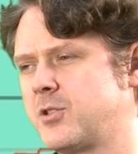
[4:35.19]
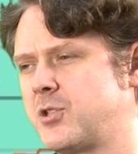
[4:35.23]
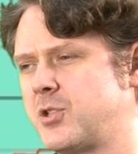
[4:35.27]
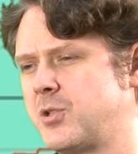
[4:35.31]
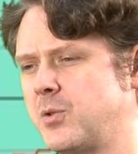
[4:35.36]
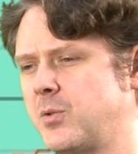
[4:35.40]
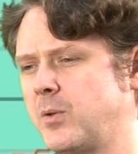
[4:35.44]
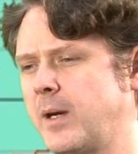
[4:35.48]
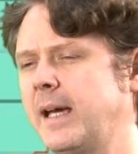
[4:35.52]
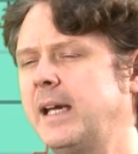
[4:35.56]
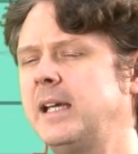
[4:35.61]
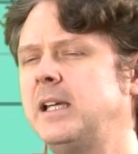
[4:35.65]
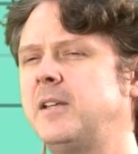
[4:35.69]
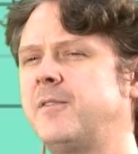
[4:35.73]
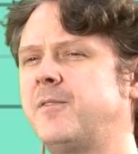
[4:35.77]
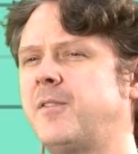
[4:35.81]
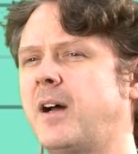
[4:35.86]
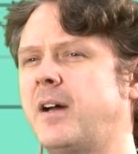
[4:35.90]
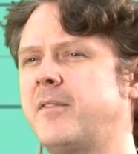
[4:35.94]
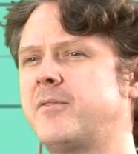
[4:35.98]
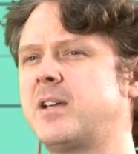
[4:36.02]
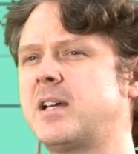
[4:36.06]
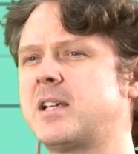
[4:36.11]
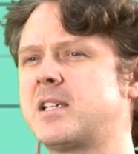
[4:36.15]
to
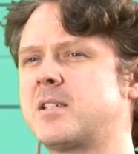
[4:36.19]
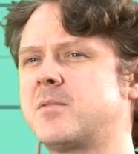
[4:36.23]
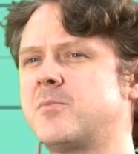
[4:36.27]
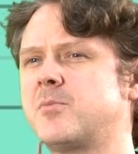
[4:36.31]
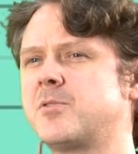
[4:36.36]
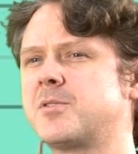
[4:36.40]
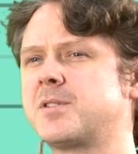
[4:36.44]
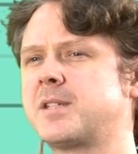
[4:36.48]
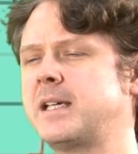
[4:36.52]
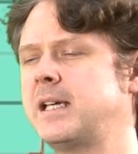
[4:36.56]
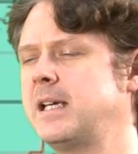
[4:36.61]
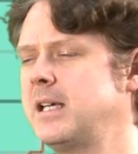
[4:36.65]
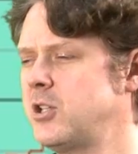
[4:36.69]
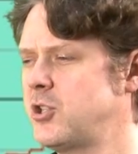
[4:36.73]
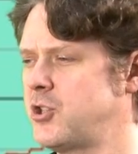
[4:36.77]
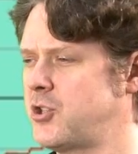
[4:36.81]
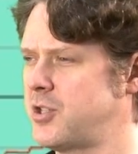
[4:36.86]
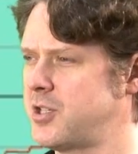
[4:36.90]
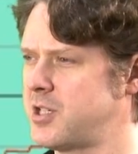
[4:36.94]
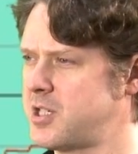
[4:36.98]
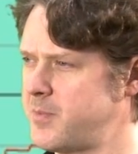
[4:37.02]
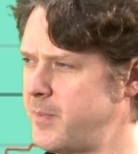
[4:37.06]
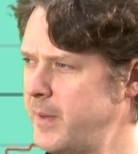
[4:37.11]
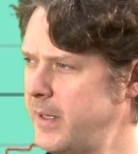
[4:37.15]
85 decibels.
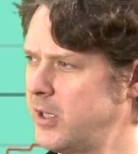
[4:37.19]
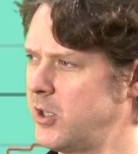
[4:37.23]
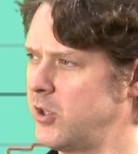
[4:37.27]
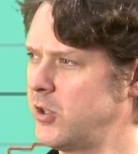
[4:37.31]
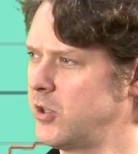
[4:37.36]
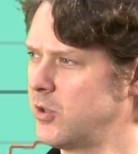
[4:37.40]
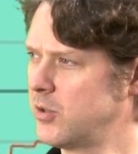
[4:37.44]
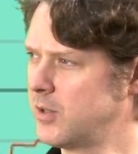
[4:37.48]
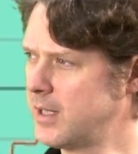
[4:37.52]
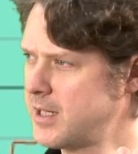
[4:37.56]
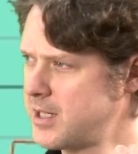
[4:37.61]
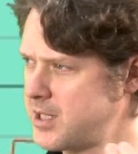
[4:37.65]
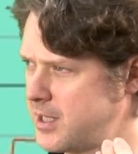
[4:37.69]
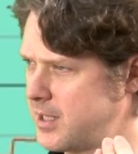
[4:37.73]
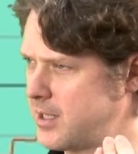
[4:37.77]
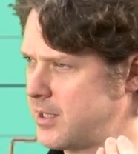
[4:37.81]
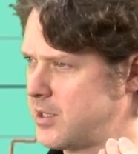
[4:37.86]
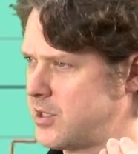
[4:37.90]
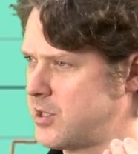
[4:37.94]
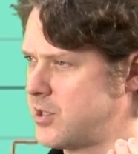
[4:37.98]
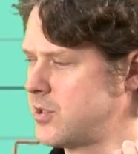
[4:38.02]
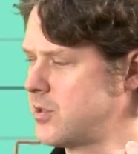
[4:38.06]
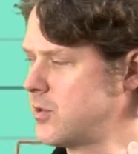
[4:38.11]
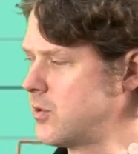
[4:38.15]
Each speaker you're
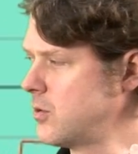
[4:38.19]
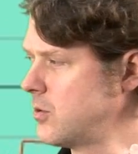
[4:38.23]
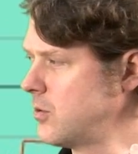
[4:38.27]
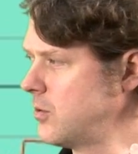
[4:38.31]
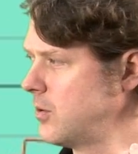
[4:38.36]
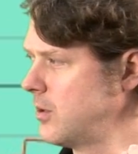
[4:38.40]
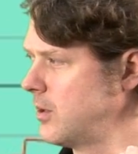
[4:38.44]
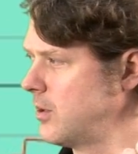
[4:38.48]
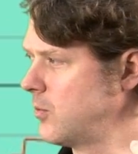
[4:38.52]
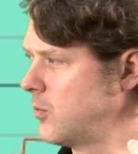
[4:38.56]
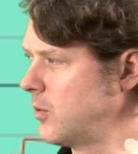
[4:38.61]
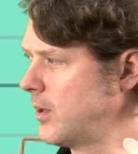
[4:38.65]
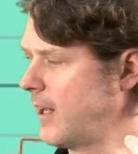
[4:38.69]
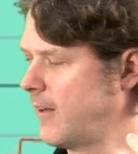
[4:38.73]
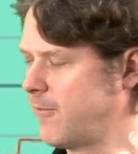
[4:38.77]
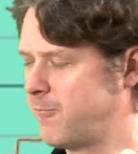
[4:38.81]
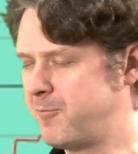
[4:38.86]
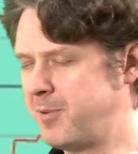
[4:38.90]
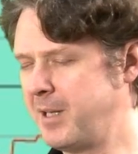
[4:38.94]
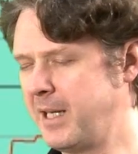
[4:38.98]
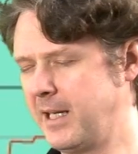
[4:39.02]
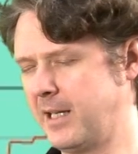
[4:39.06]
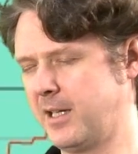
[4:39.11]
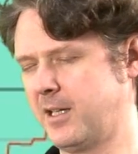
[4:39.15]
listening to would
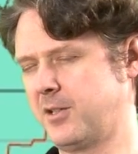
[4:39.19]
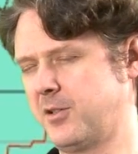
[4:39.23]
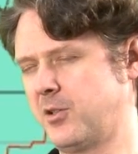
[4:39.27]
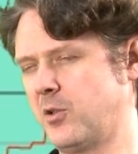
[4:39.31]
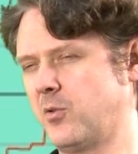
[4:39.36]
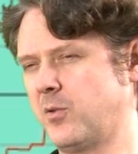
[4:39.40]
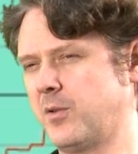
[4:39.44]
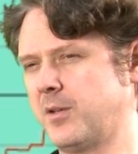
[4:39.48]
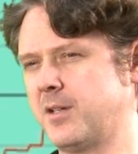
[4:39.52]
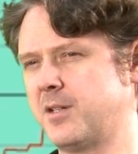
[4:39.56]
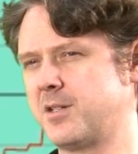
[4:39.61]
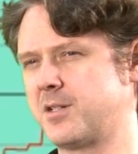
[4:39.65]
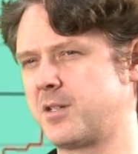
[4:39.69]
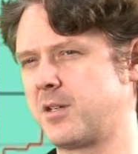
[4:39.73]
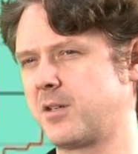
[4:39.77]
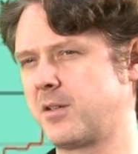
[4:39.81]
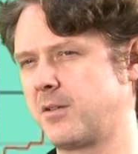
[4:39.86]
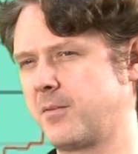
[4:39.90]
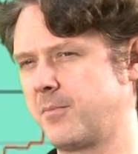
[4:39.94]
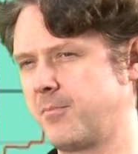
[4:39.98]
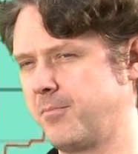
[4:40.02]
have pink noise